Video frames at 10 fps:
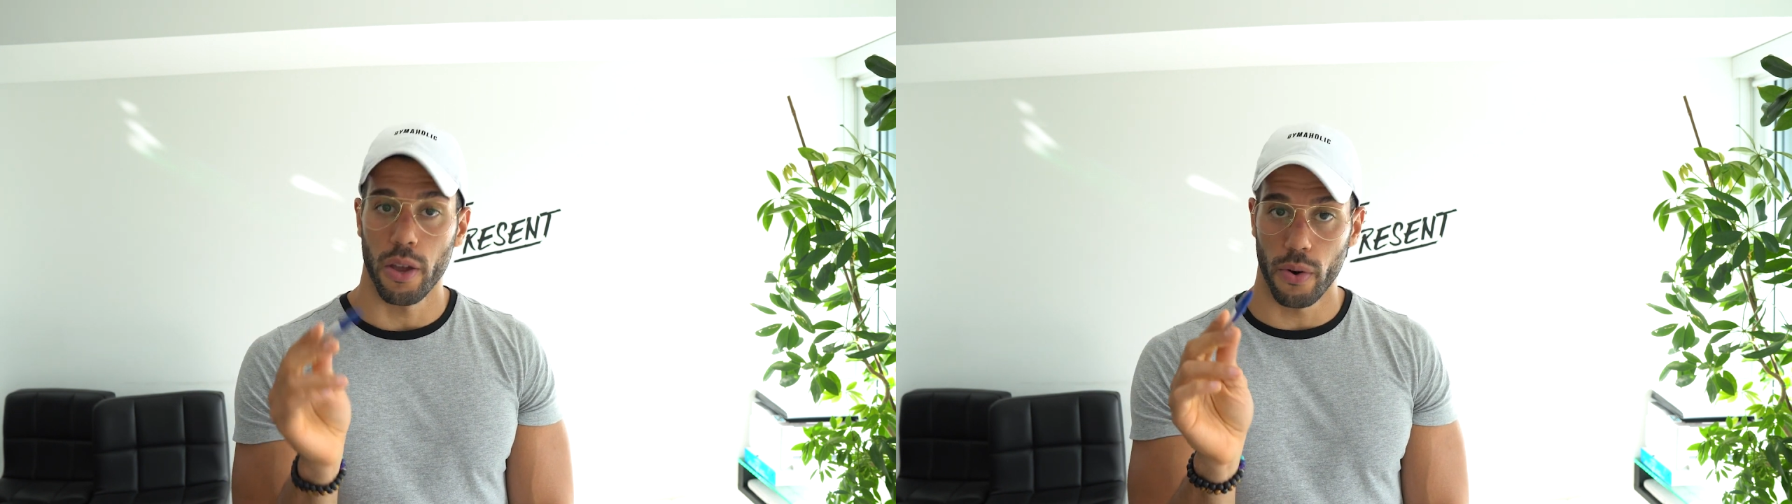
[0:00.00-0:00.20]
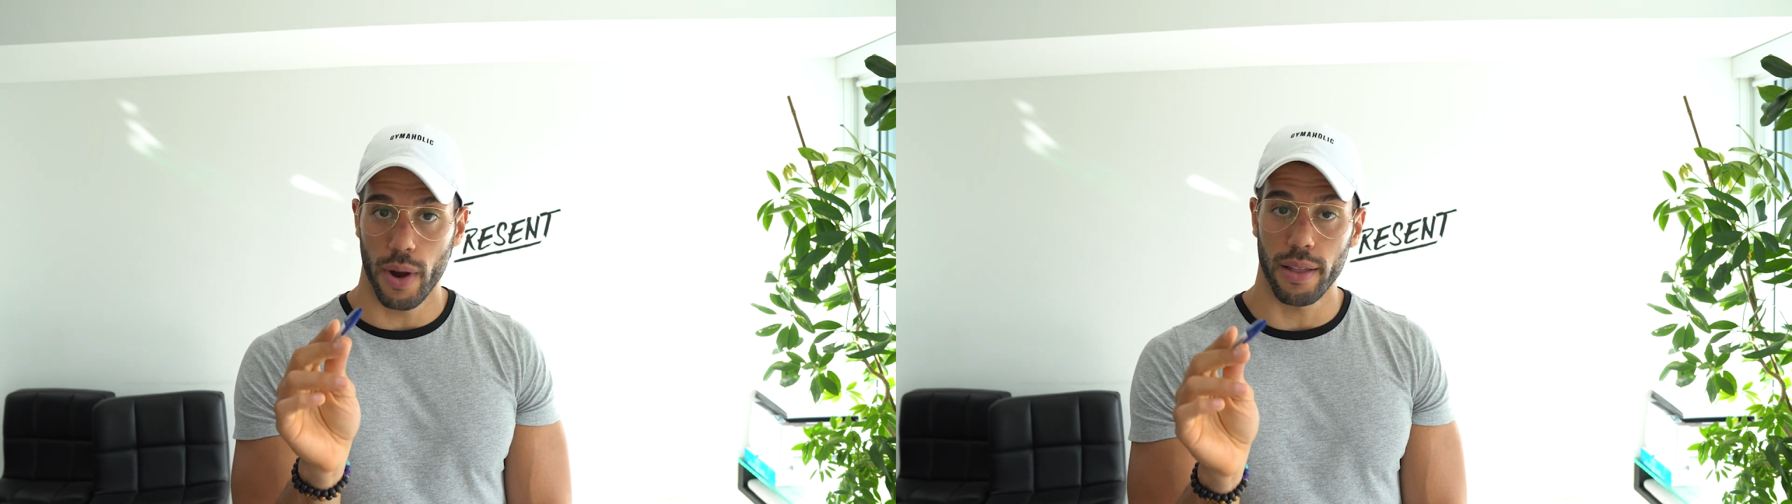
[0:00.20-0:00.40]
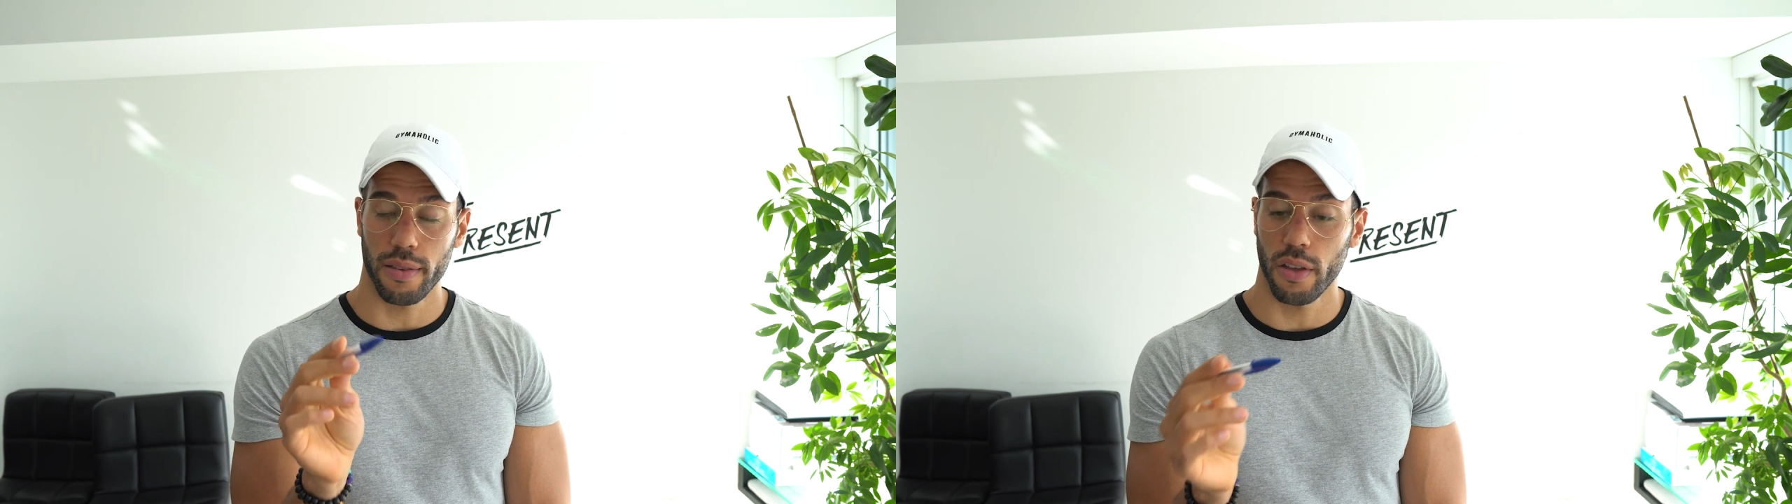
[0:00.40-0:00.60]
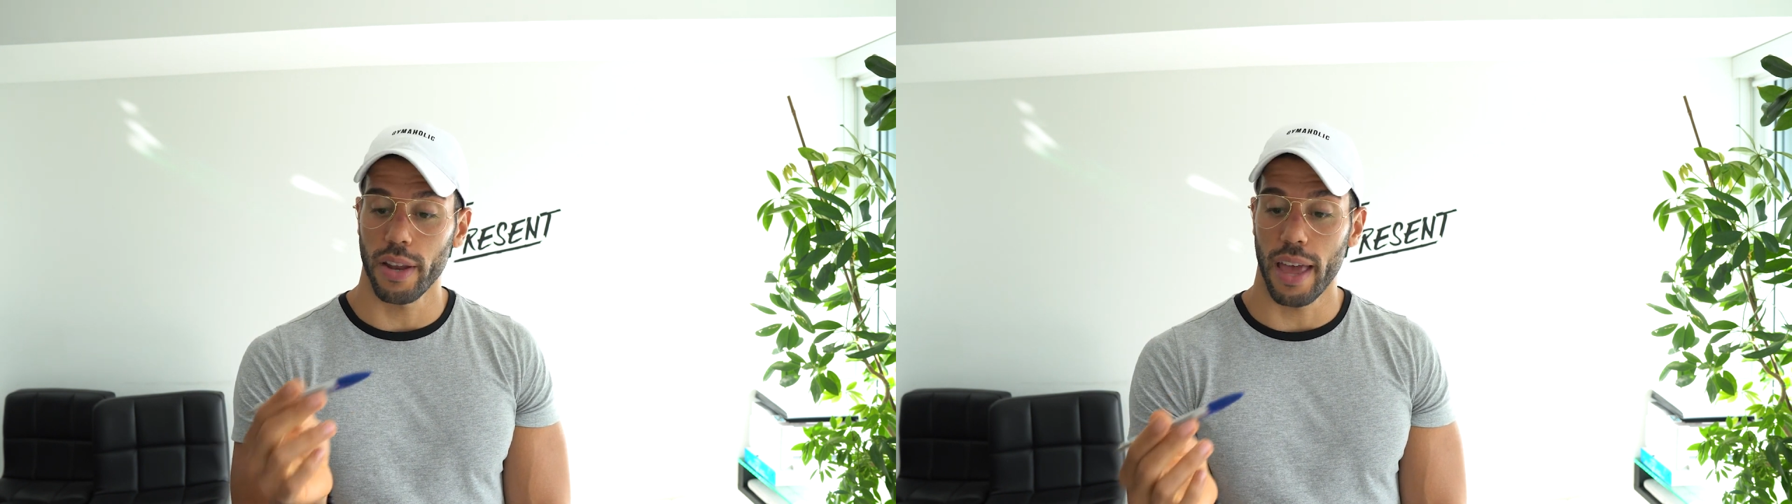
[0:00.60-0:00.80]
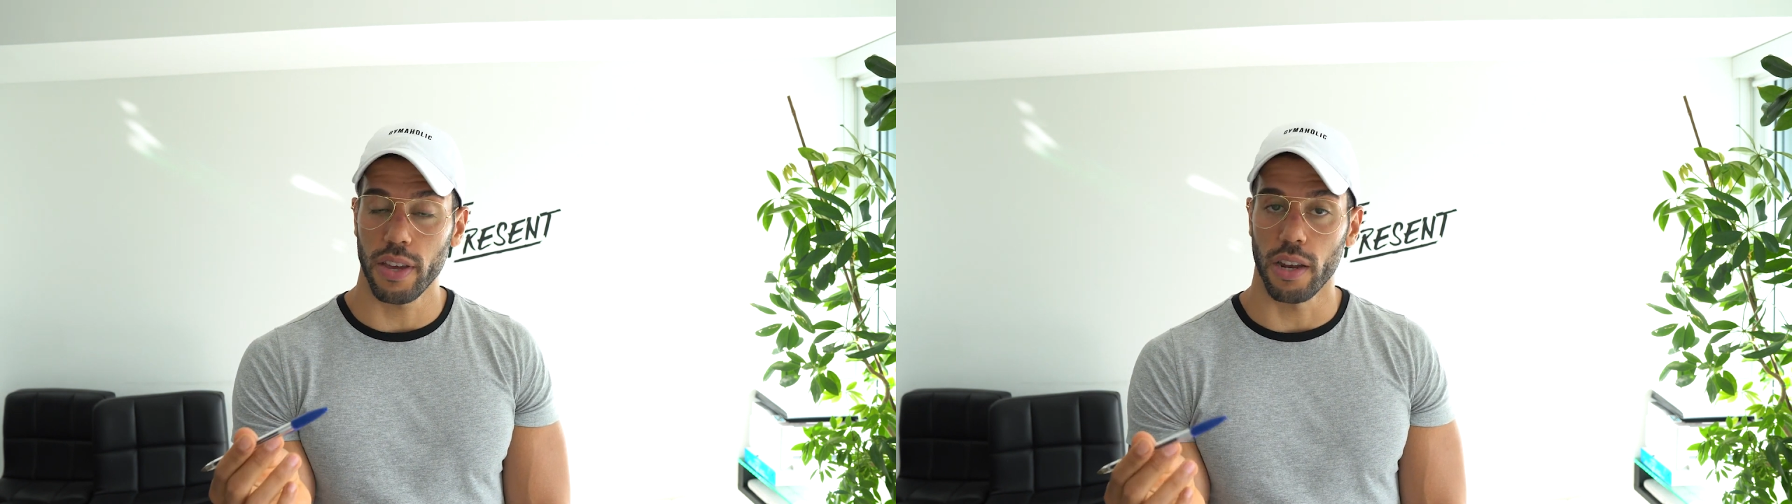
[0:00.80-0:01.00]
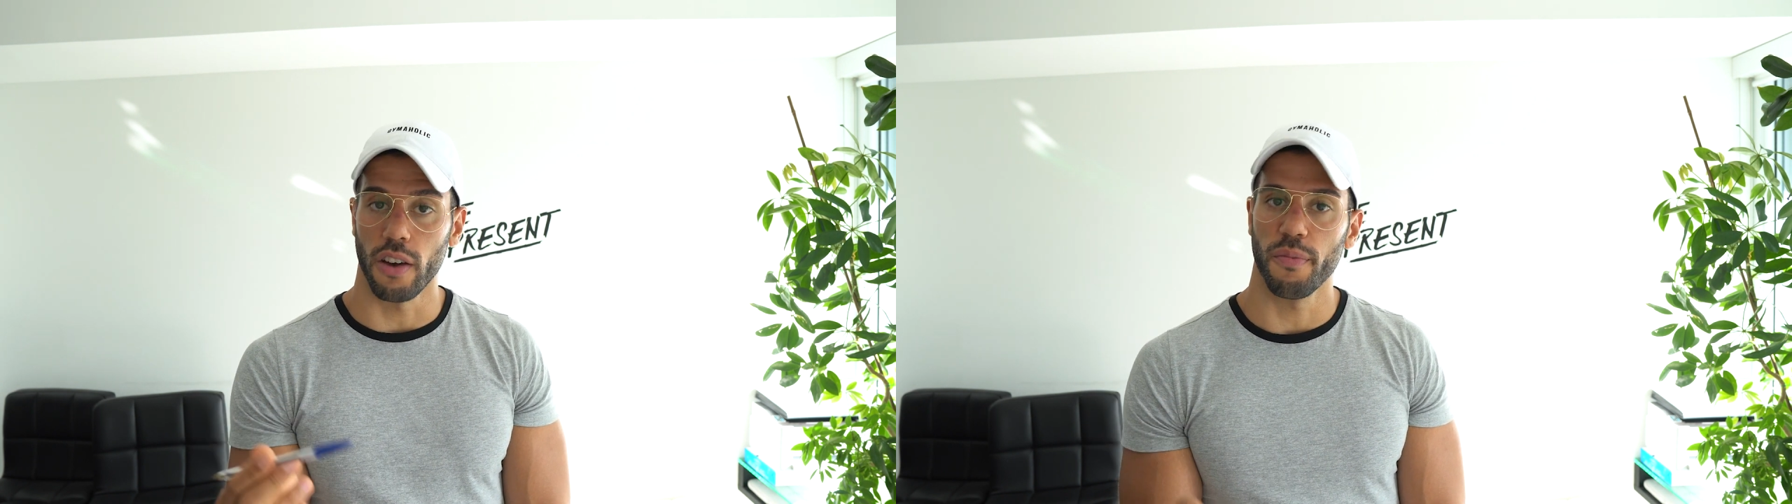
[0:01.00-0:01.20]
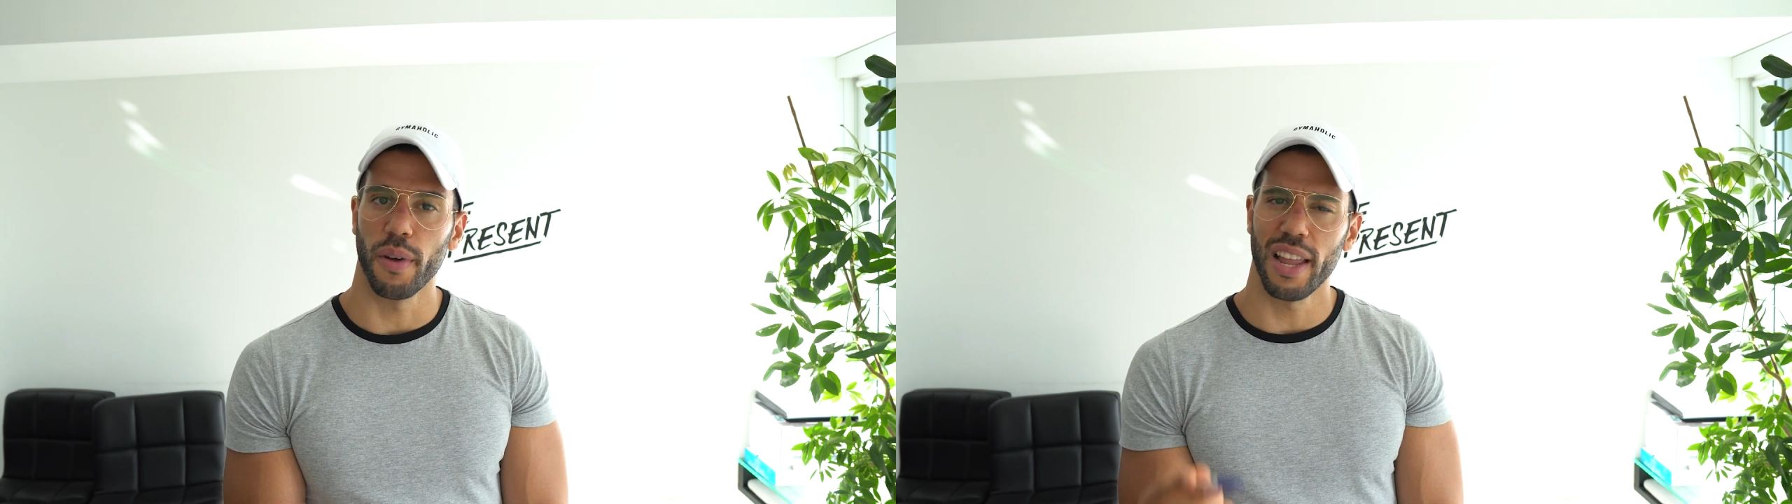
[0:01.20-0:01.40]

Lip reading: You're right, it's not heavy enough.